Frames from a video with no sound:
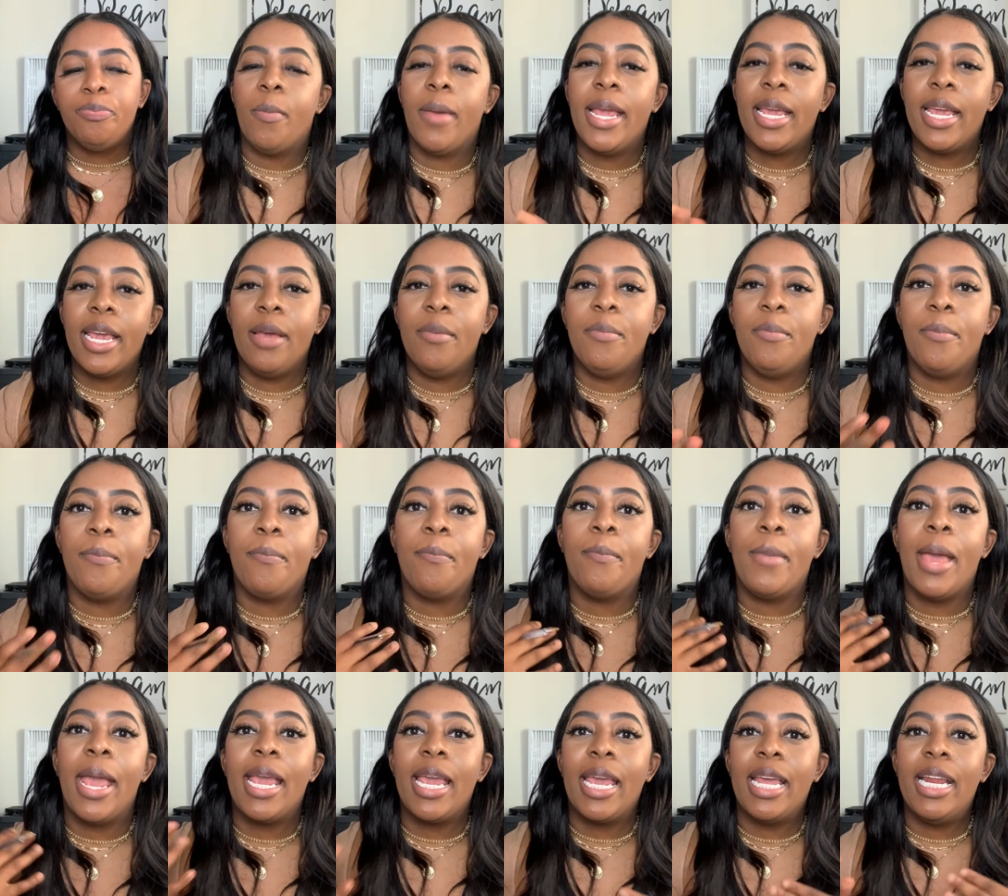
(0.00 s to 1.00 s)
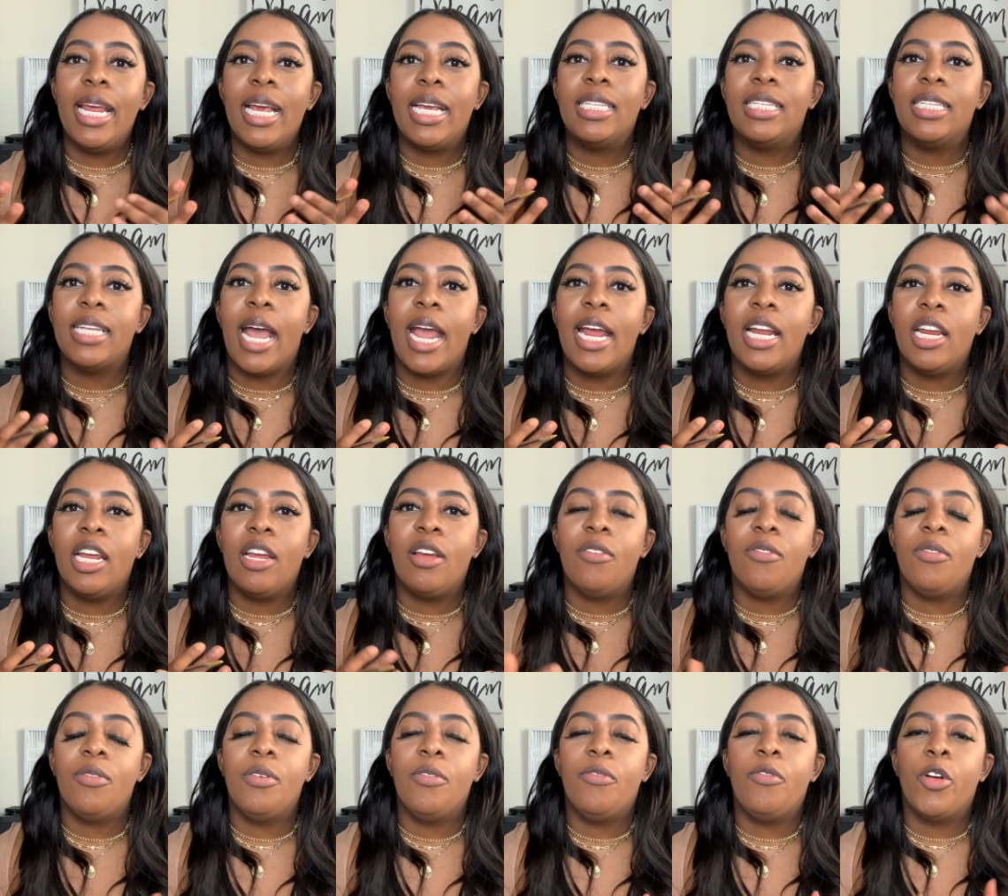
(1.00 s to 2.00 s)
Make it, make it exciting
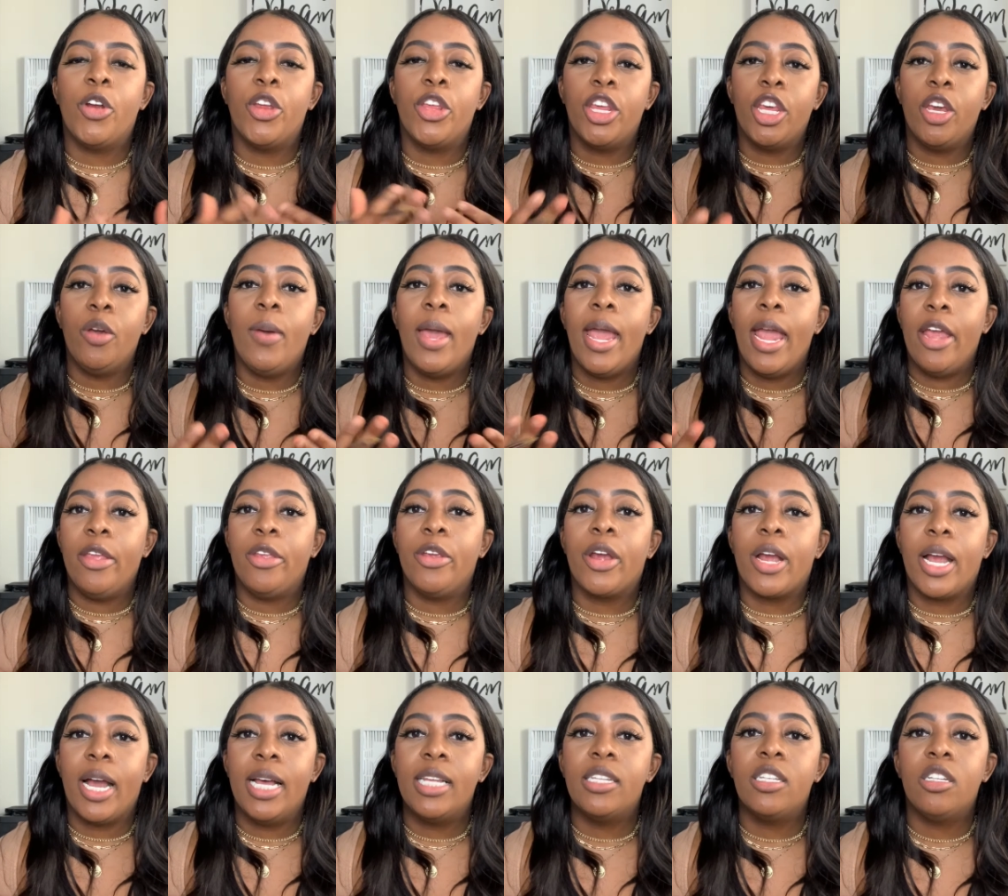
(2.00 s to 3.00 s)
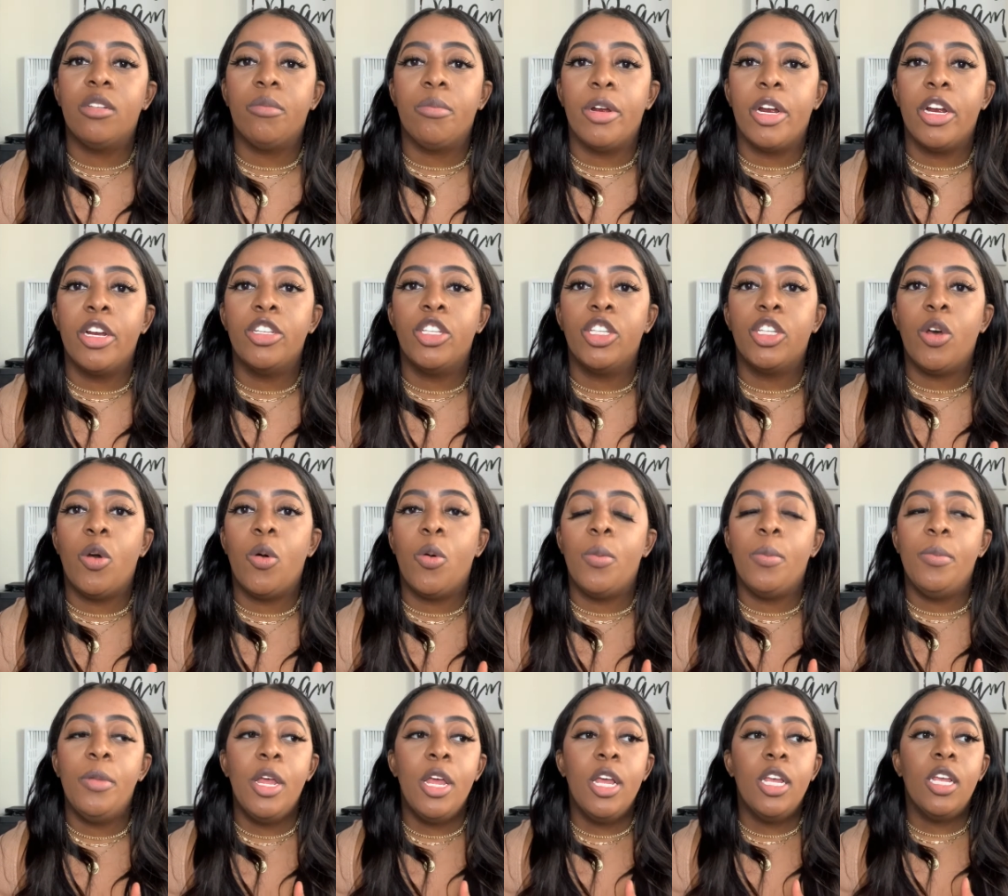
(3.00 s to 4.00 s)
for you and your customer.
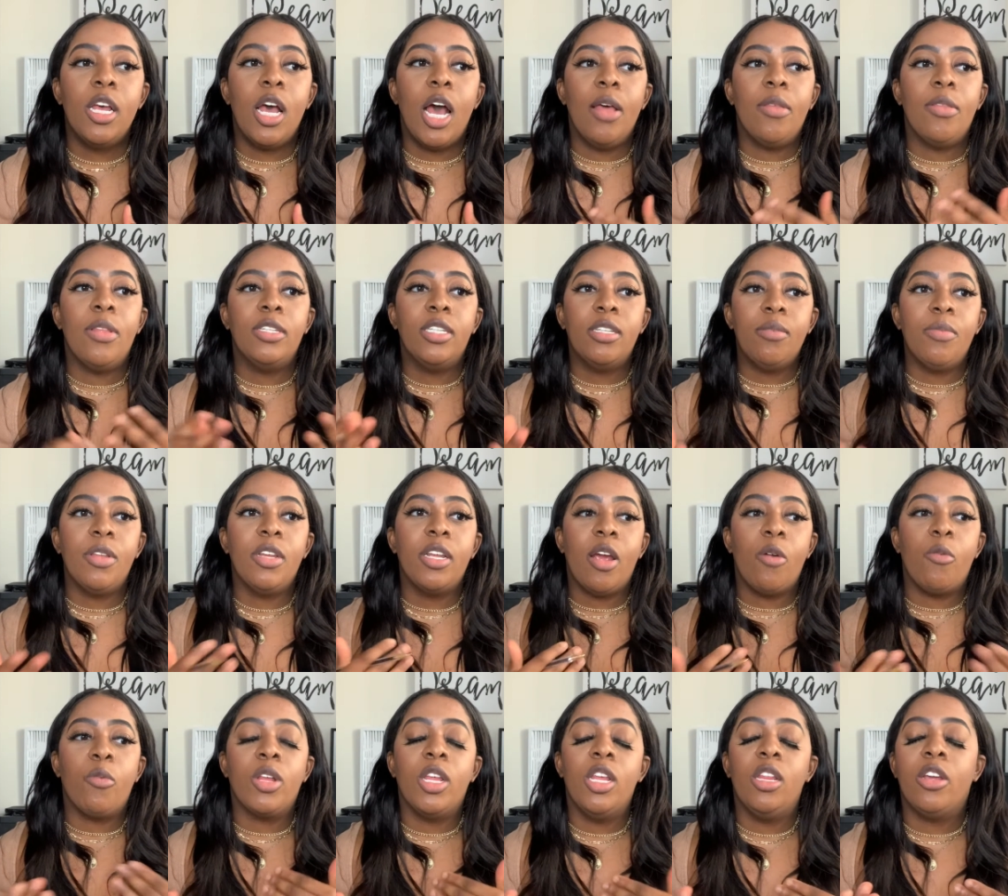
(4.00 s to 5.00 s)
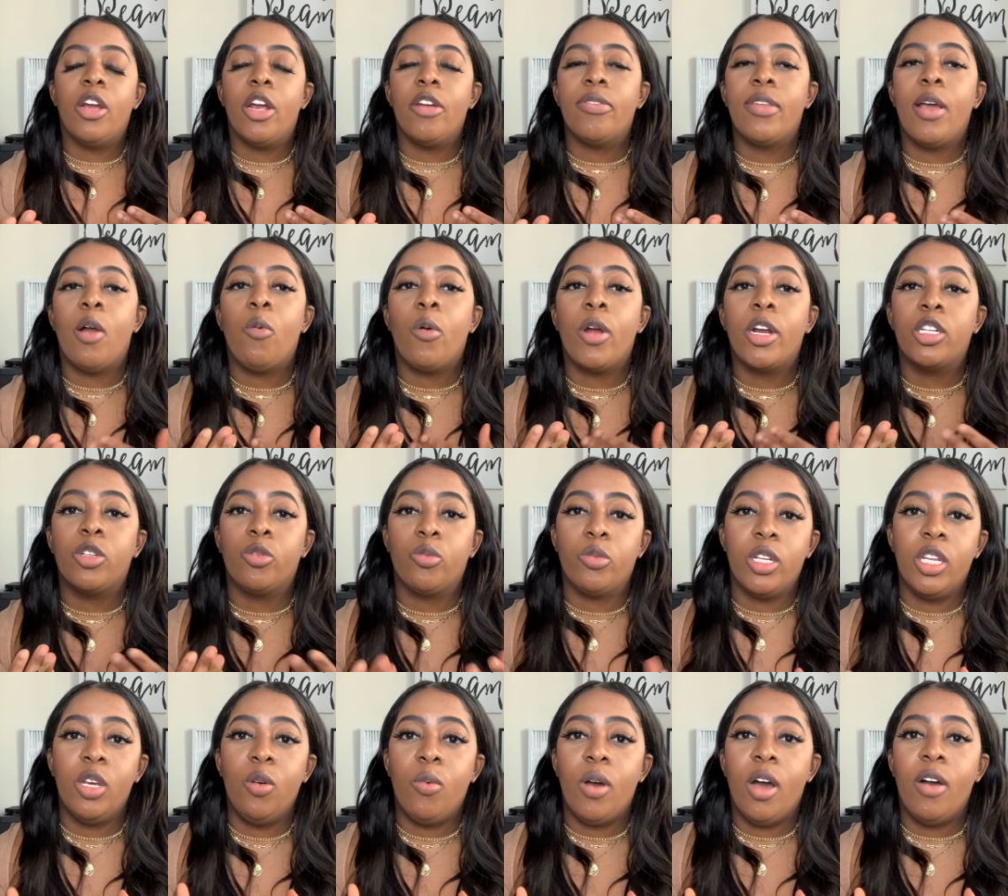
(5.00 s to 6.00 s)
So uh, something I really learned that worked
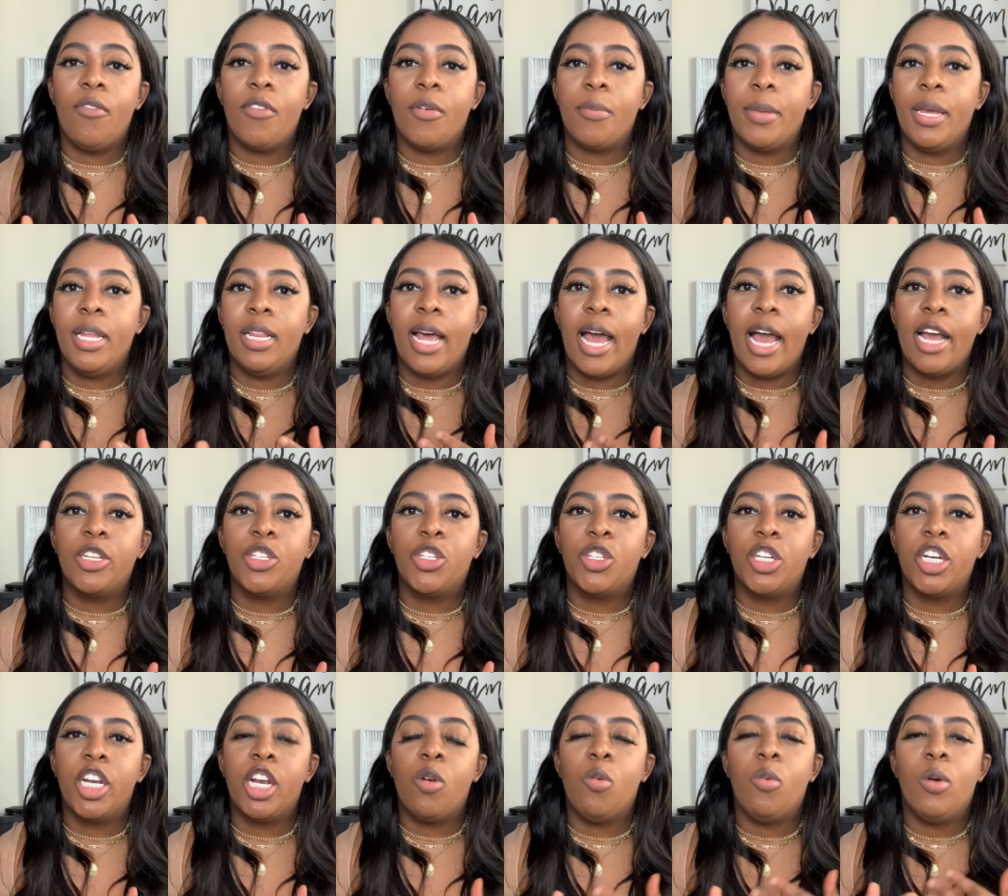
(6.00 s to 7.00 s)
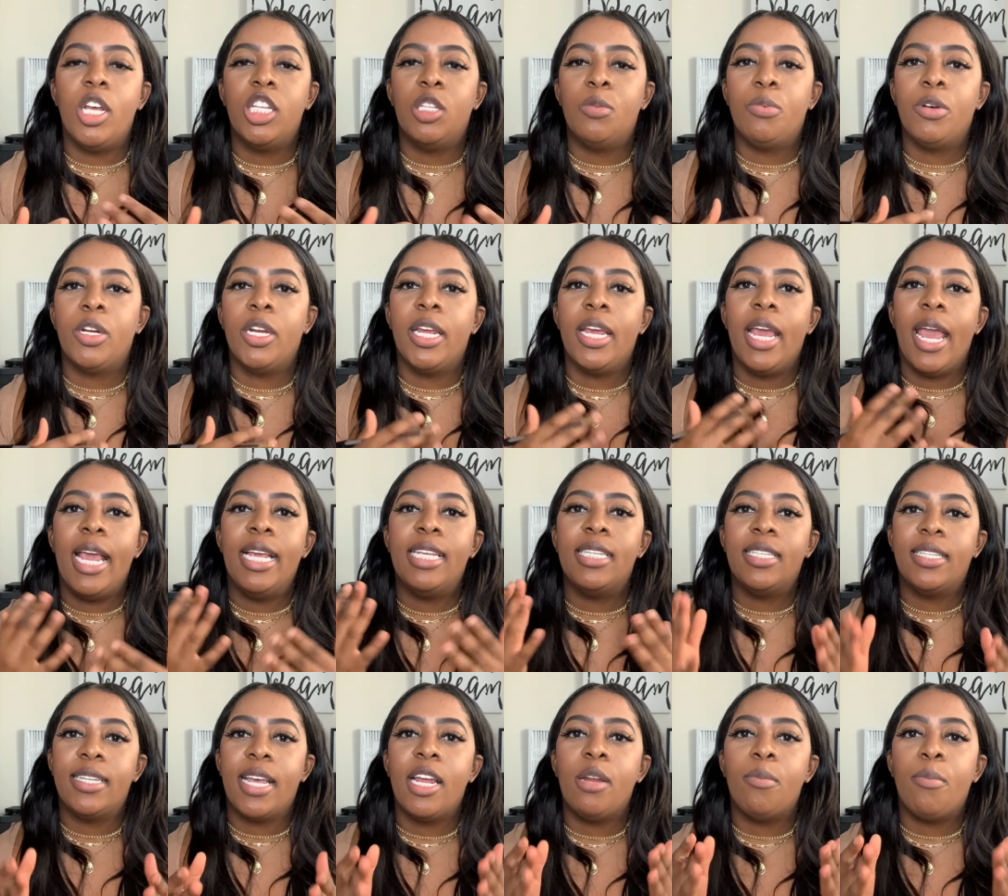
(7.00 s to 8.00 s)
really well for me last year was putting a
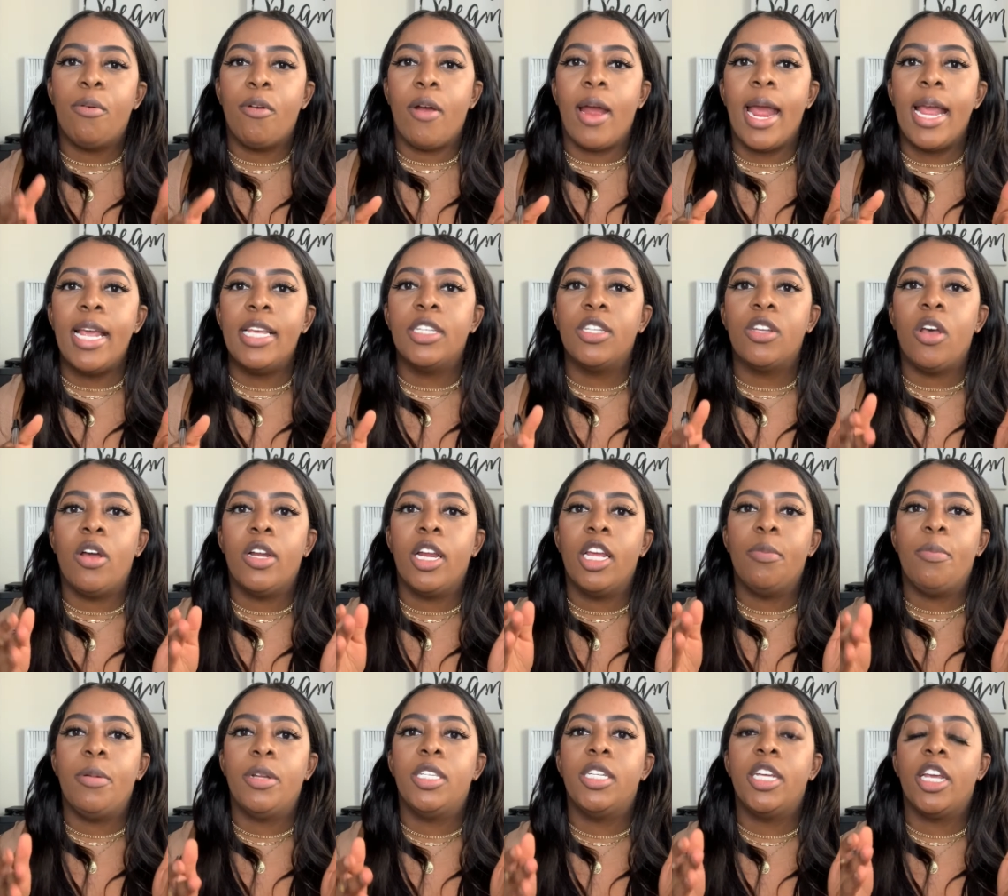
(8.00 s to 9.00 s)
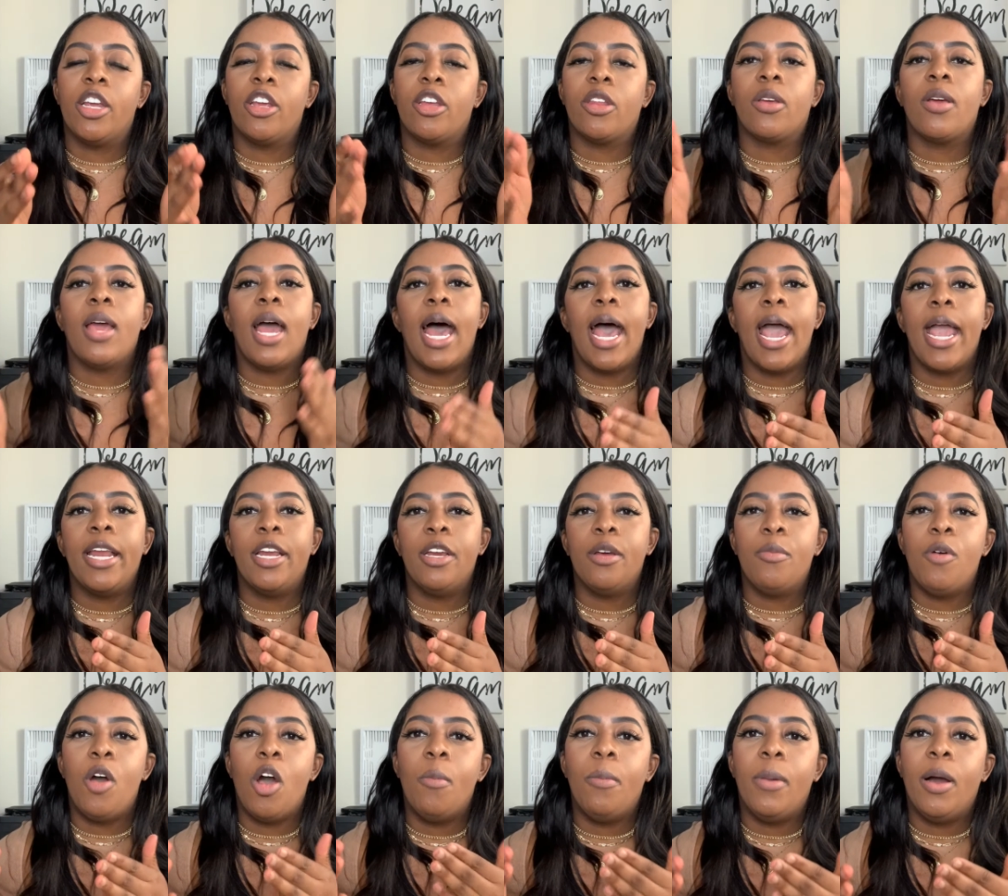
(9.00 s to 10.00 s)
set price on a particular item
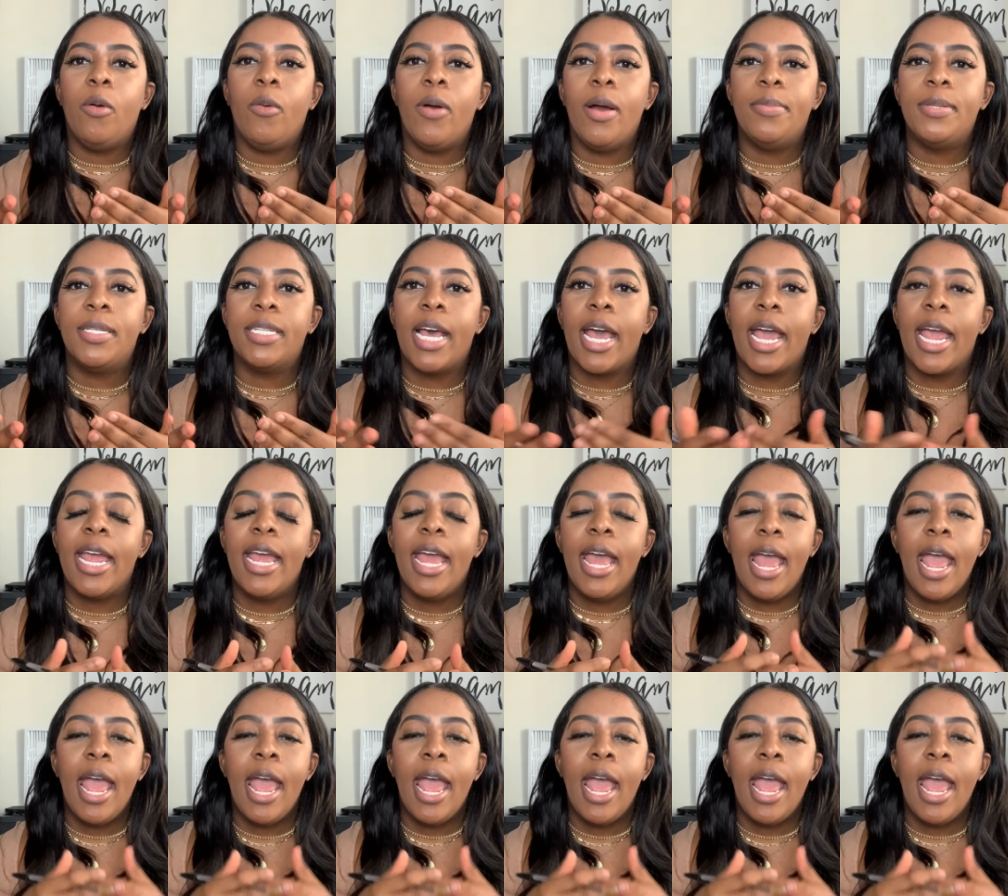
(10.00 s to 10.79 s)
on my website